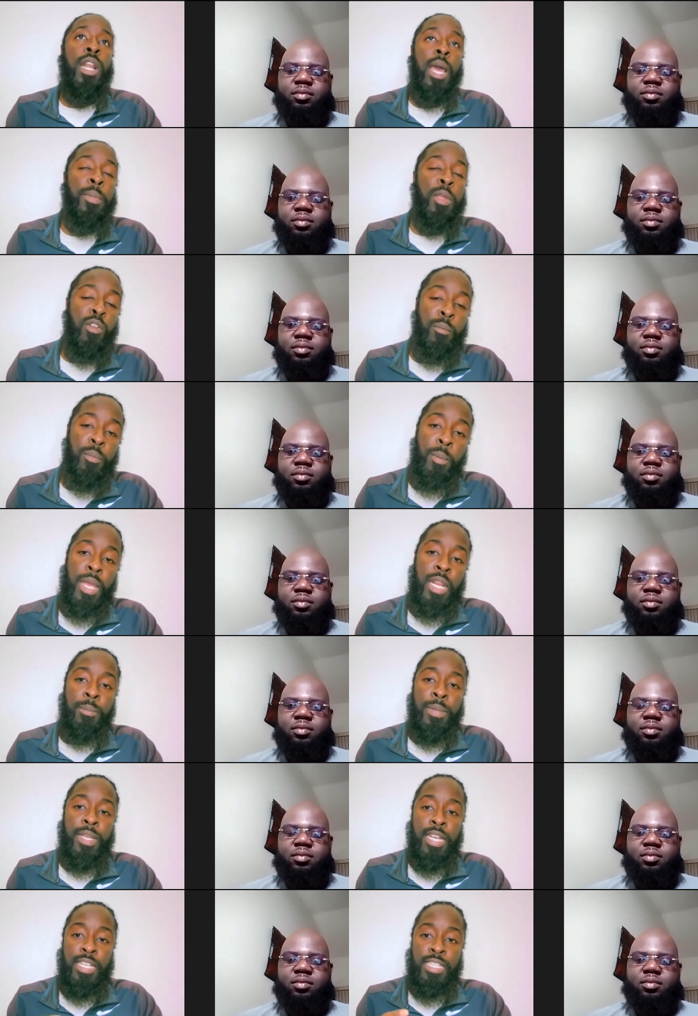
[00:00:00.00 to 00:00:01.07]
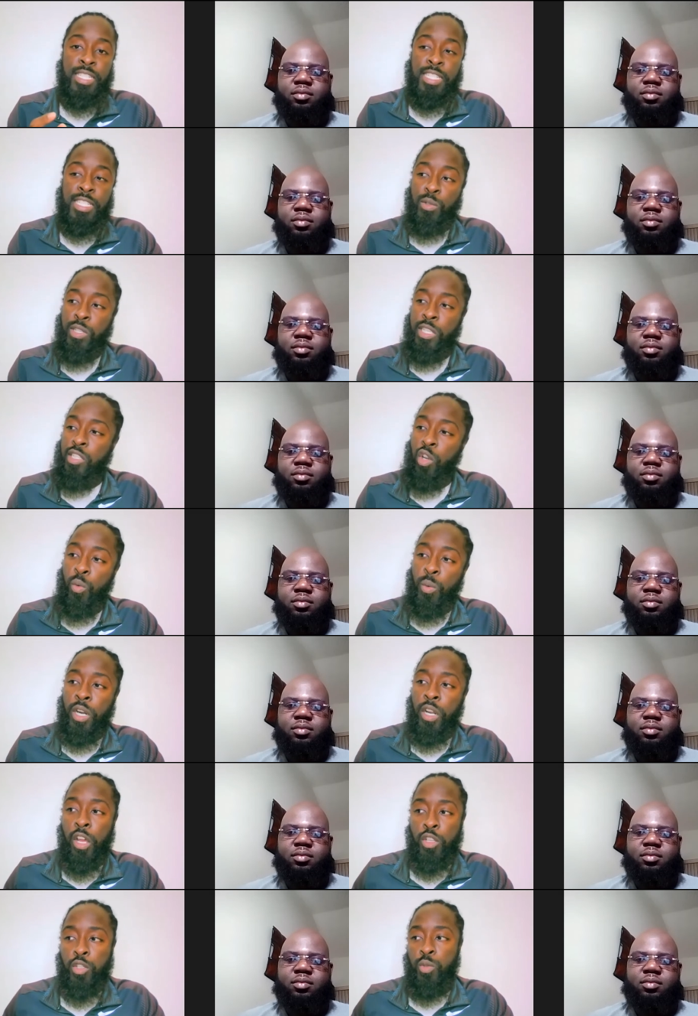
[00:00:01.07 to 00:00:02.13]
Speaker 1: will not be reprimanded because the Celtics don't
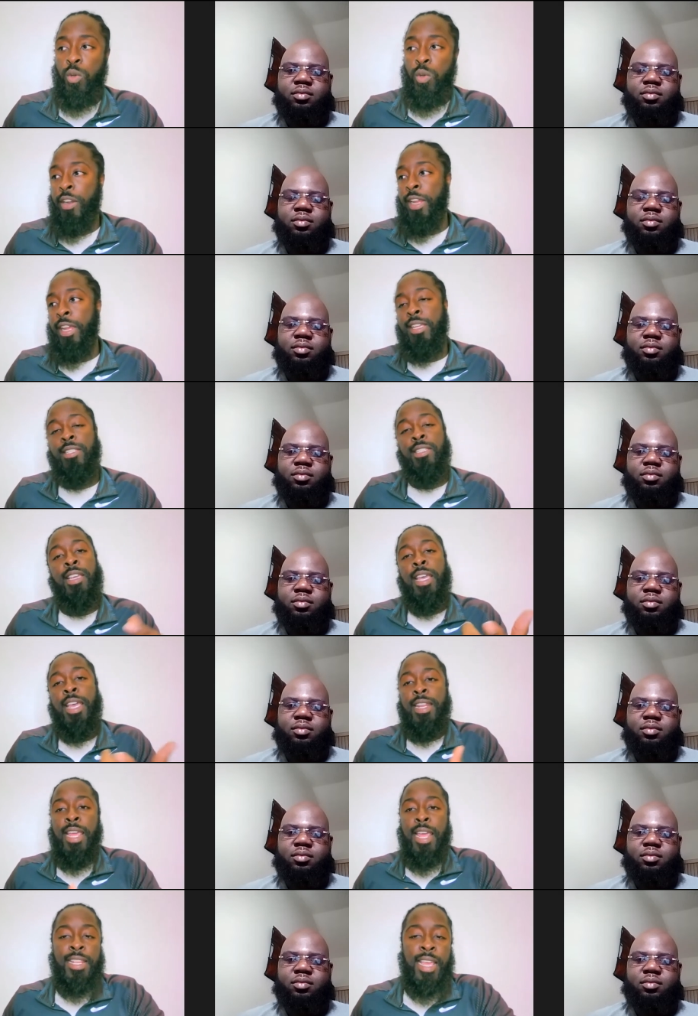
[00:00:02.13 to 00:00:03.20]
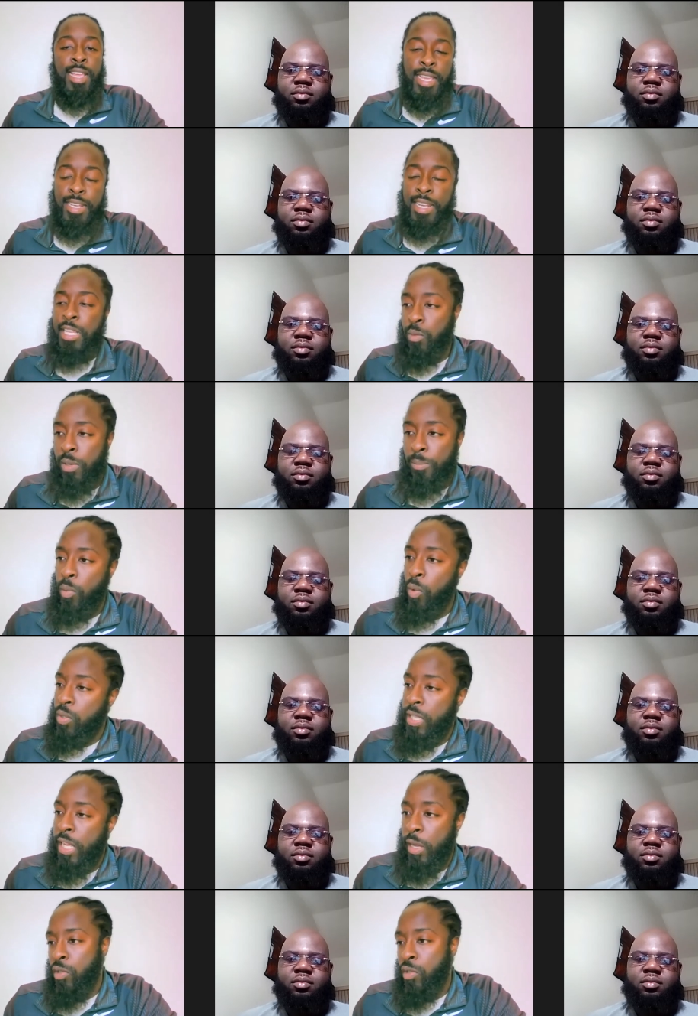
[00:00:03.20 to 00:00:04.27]
want a lawsuit on their hands. And and that and that's what it
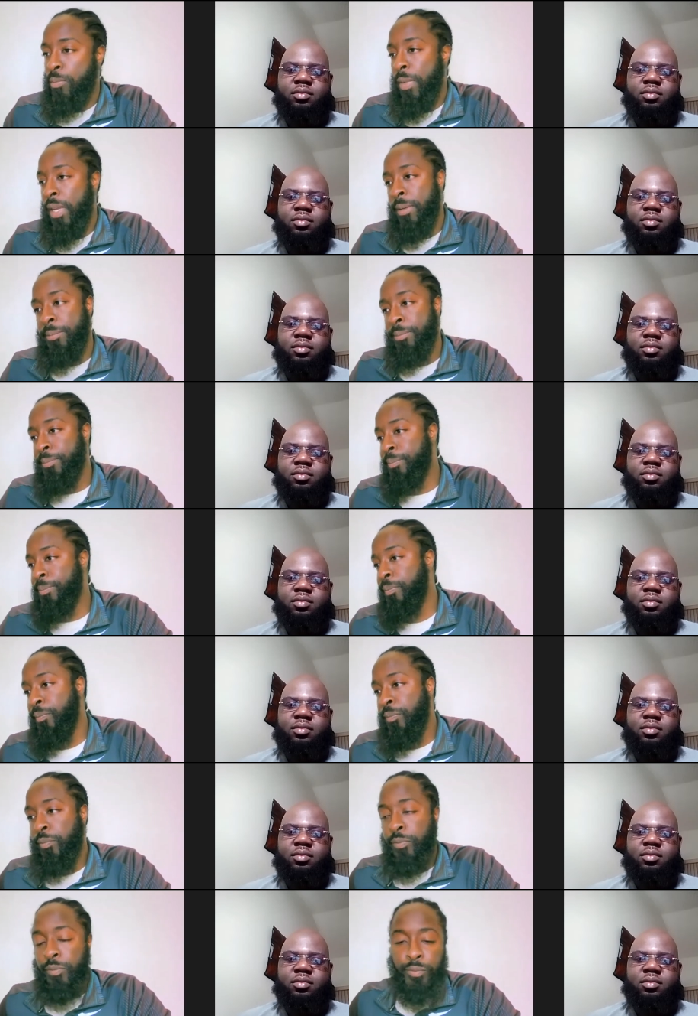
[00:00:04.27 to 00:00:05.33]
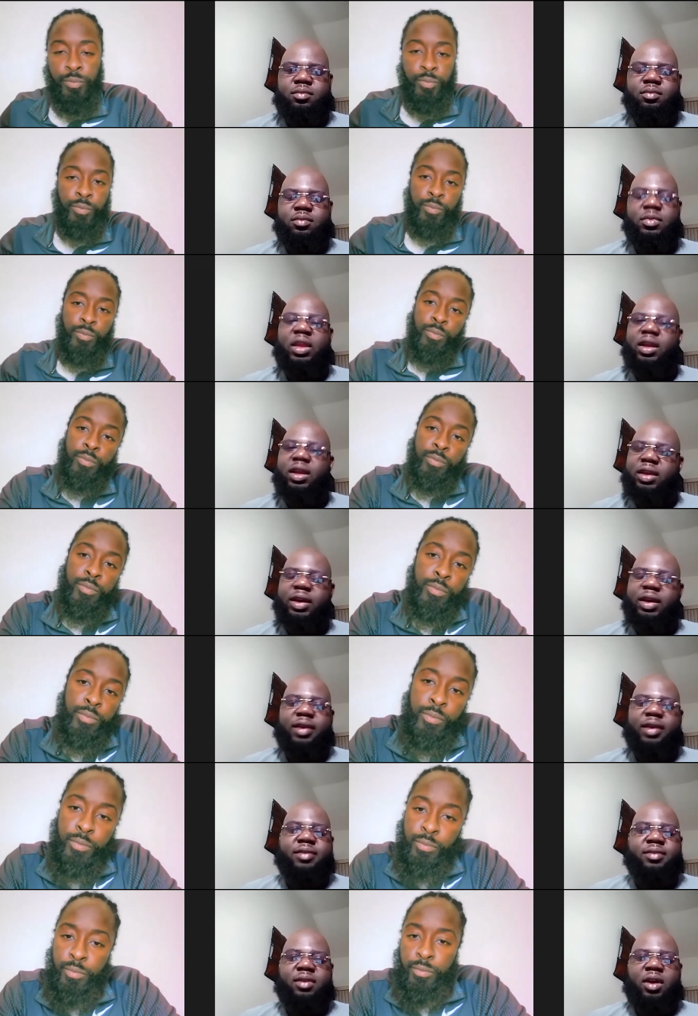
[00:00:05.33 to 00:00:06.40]
boiled down to, man.
Speaker 2: Yeah.
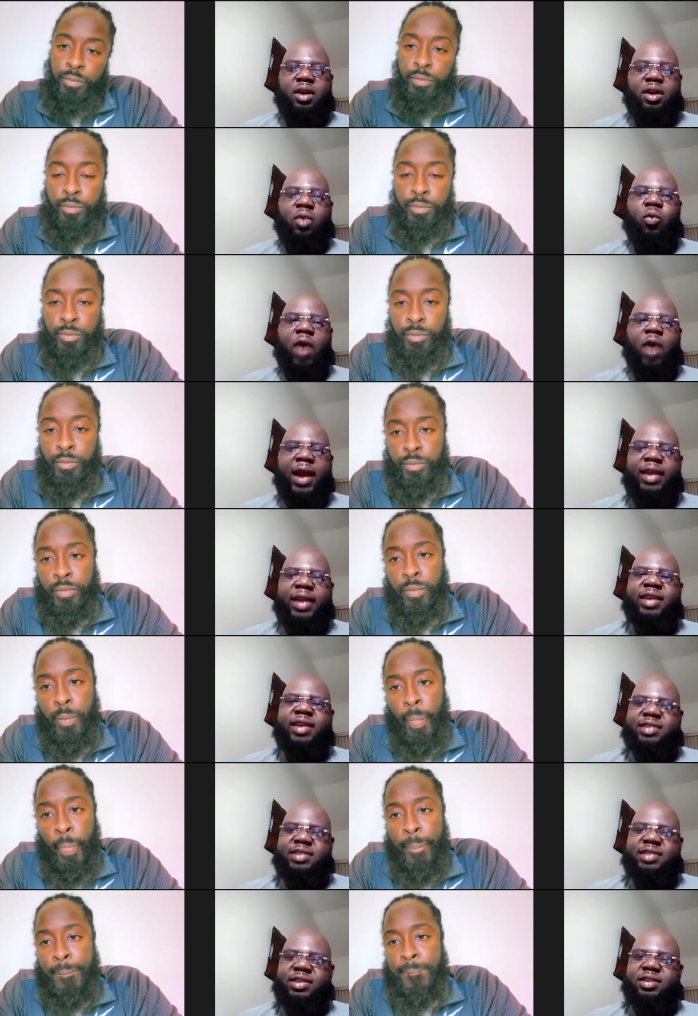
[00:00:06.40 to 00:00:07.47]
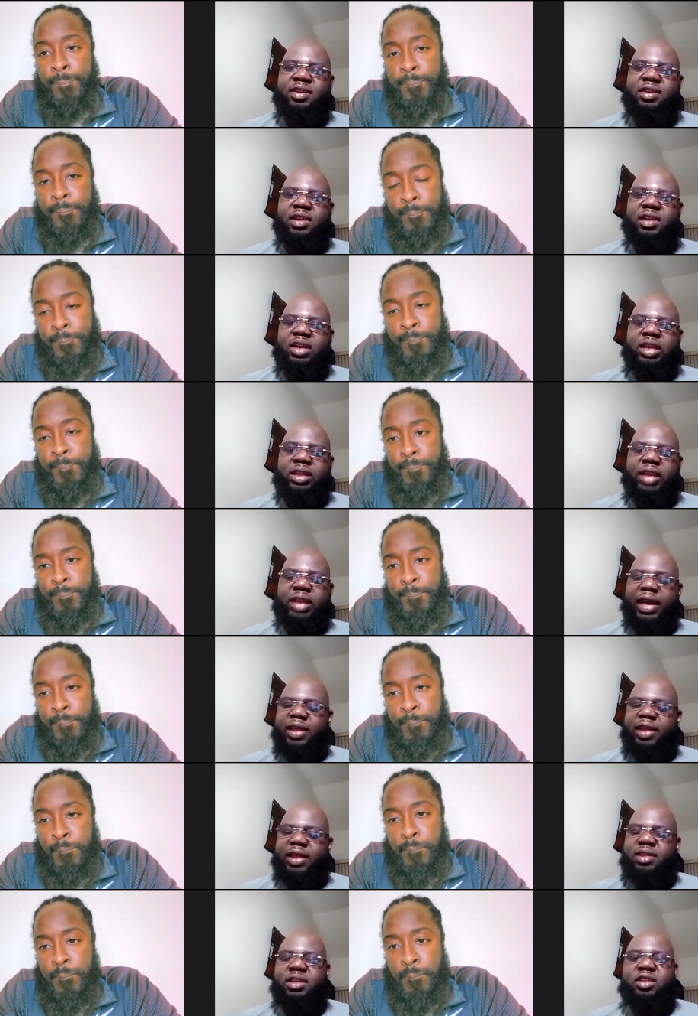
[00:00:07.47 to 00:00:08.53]
Why is it
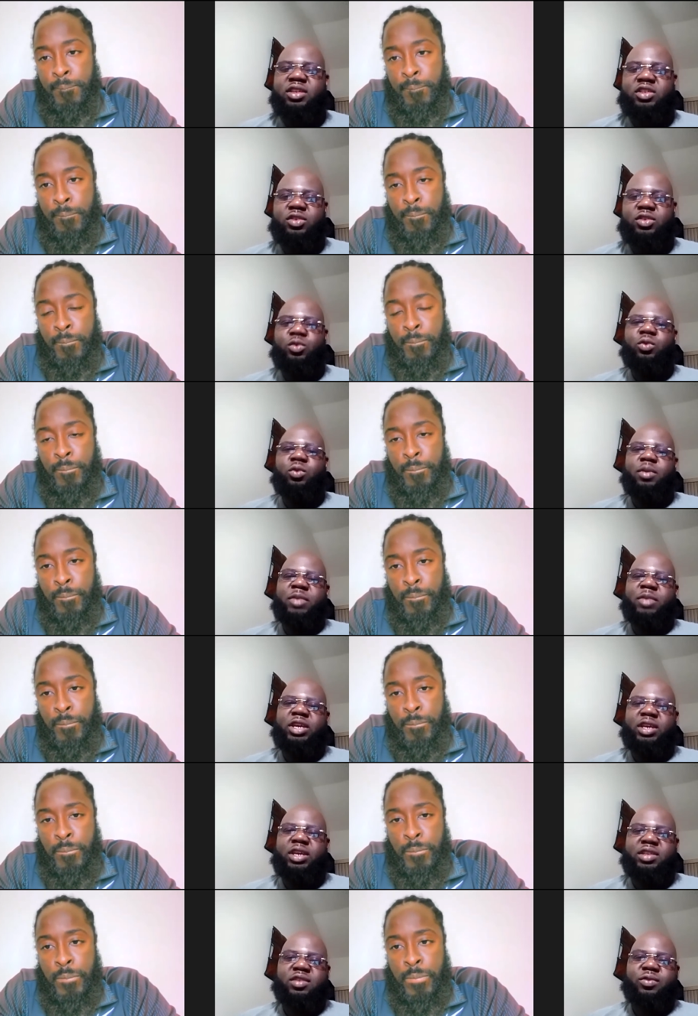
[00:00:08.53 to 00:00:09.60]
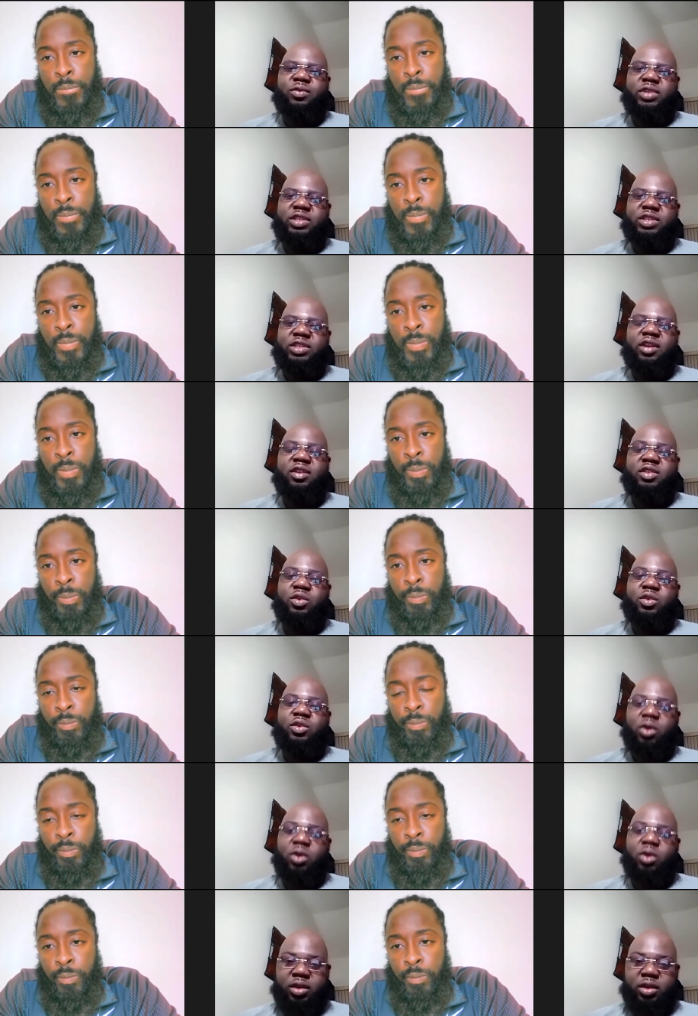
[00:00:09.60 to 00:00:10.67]
that these two women get to return to
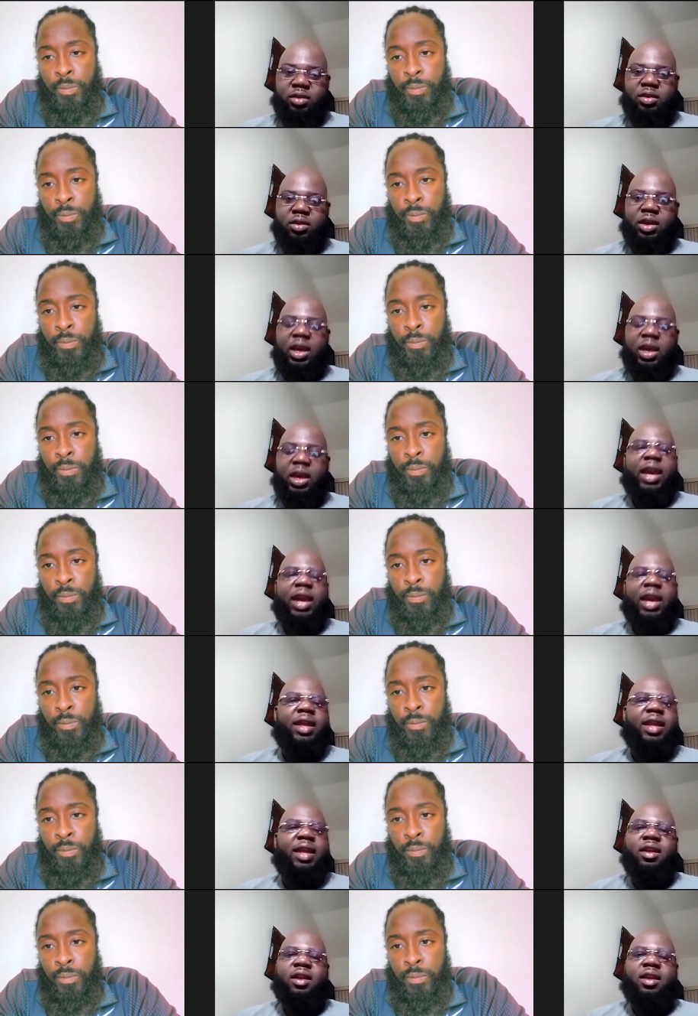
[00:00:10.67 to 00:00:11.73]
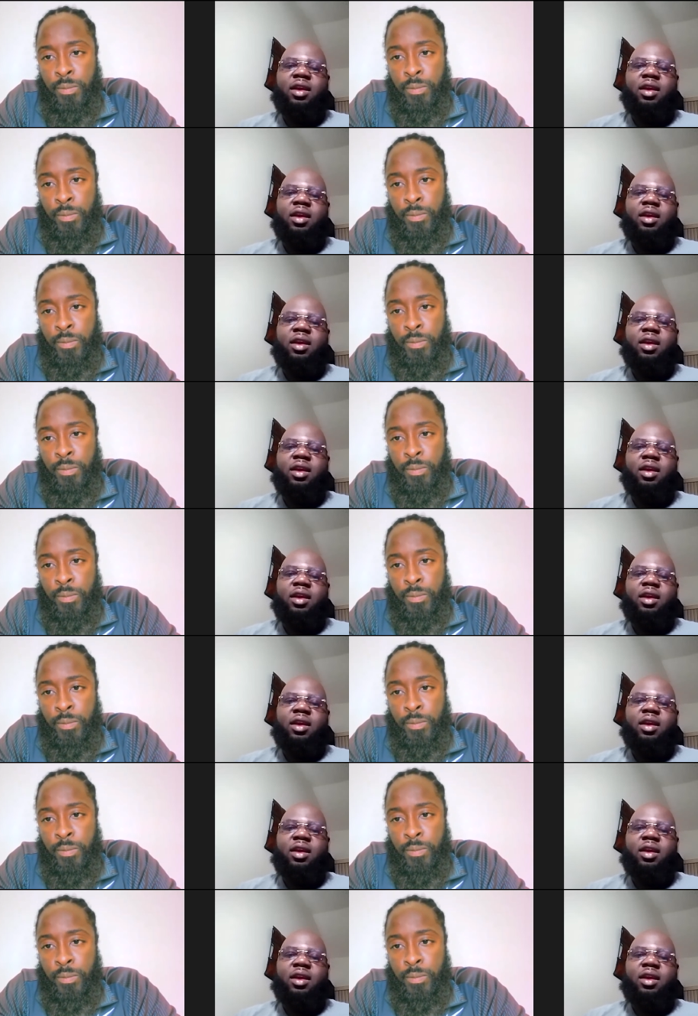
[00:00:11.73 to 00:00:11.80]
work. And